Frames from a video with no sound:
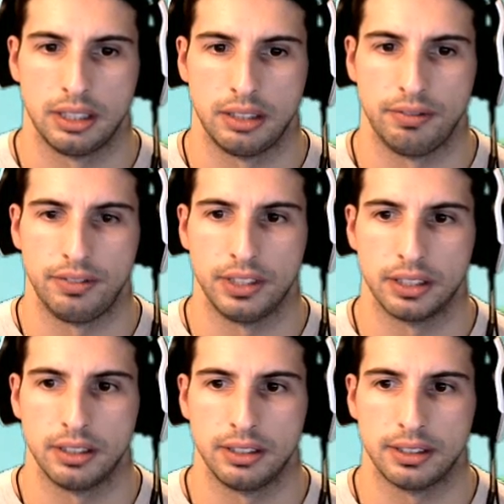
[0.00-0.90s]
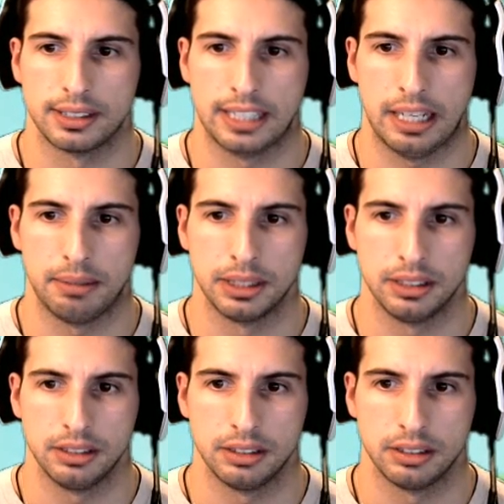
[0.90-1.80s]
vigor,
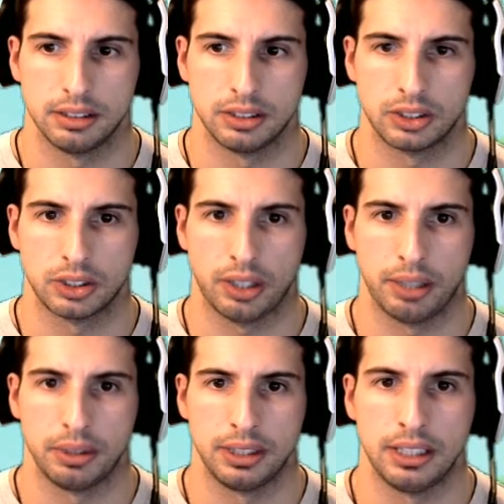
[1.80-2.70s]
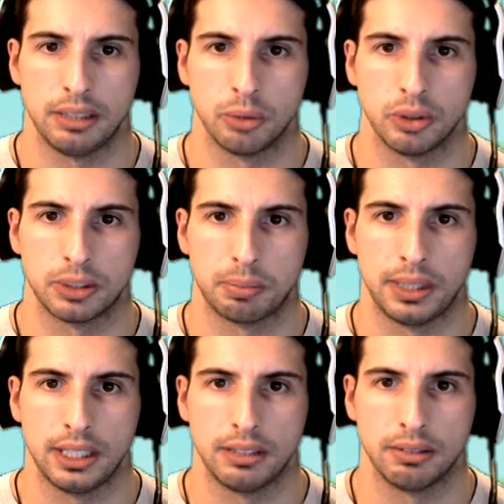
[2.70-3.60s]
stamina. So I would need more
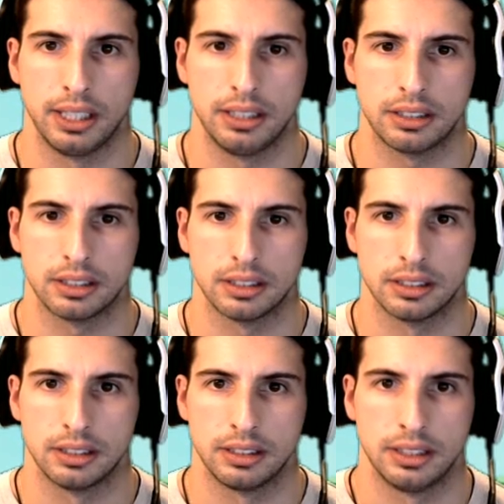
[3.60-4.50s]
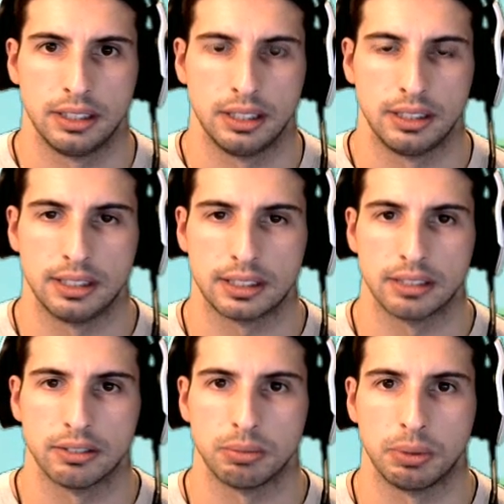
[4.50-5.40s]
speed, right? This
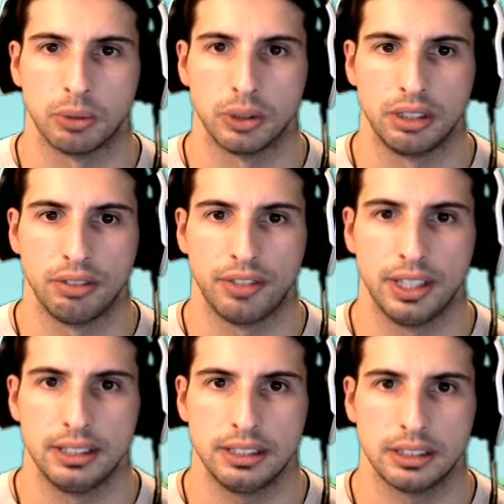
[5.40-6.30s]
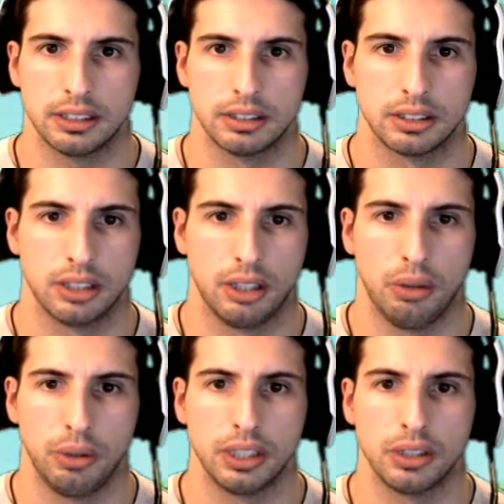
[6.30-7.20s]
gives me more defense. So
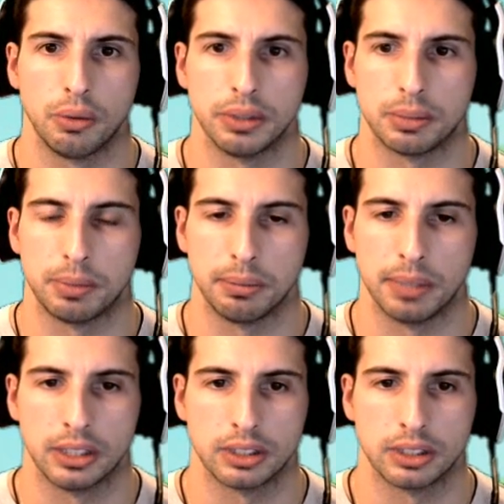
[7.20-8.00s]
we're gonna go with Speed Belt.